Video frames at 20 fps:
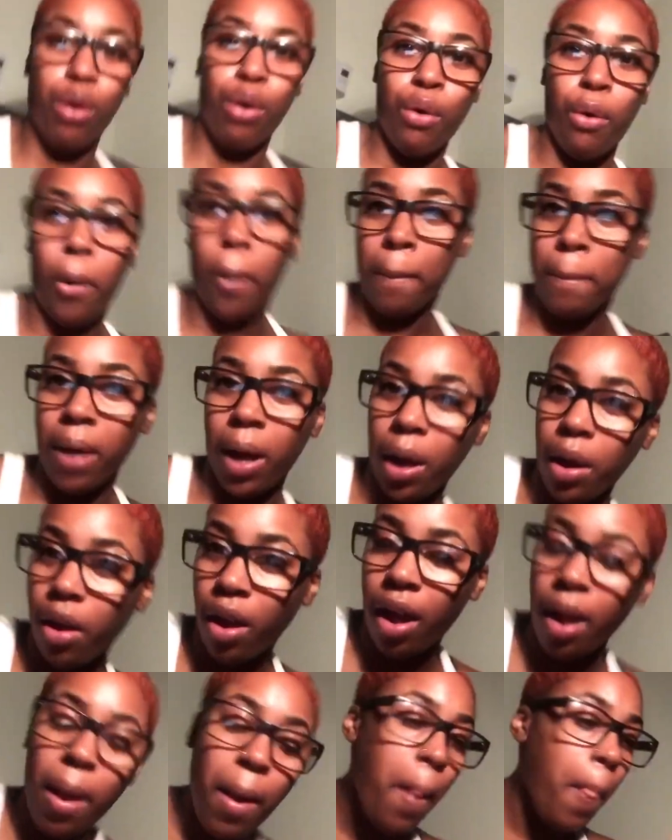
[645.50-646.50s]
oh my
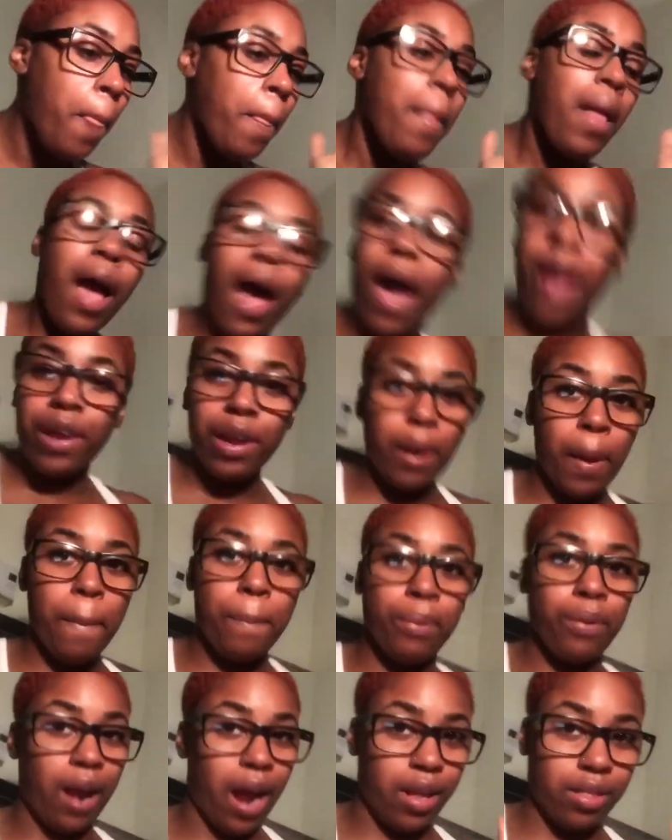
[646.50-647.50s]
God. I need
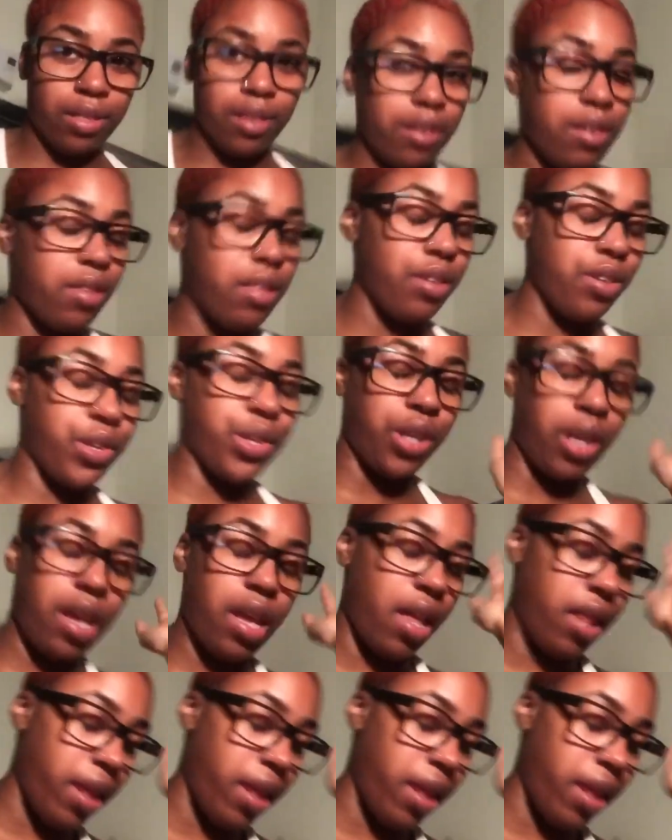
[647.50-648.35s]
to practice this shit.